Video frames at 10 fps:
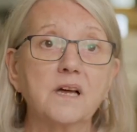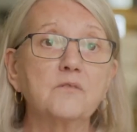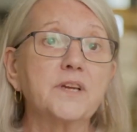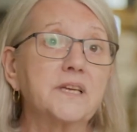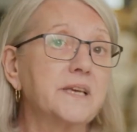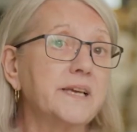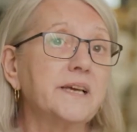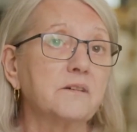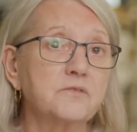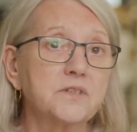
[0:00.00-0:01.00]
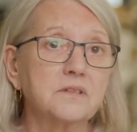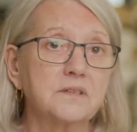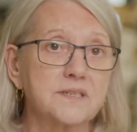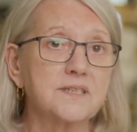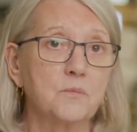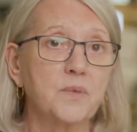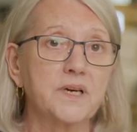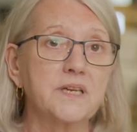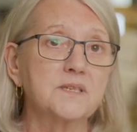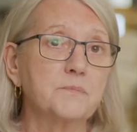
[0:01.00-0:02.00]
loving gift that
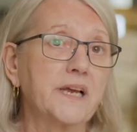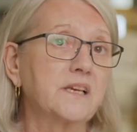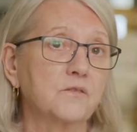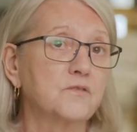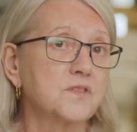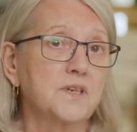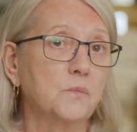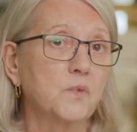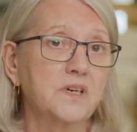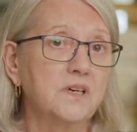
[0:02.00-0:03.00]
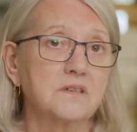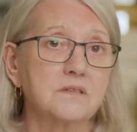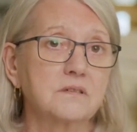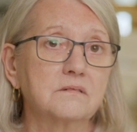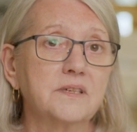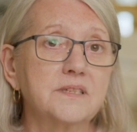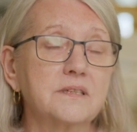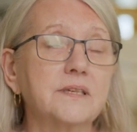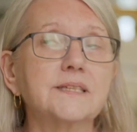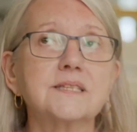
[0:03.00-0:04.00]
somebody is making for someone else. It,
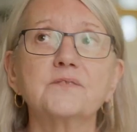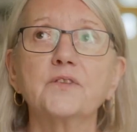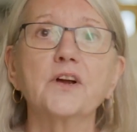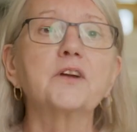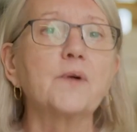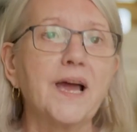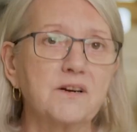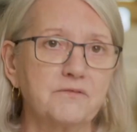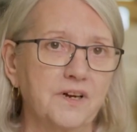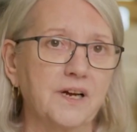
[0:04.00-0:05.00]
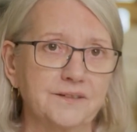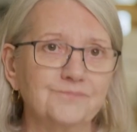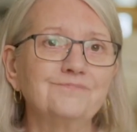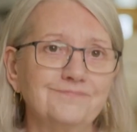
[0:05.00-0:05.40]
it's very gratifying.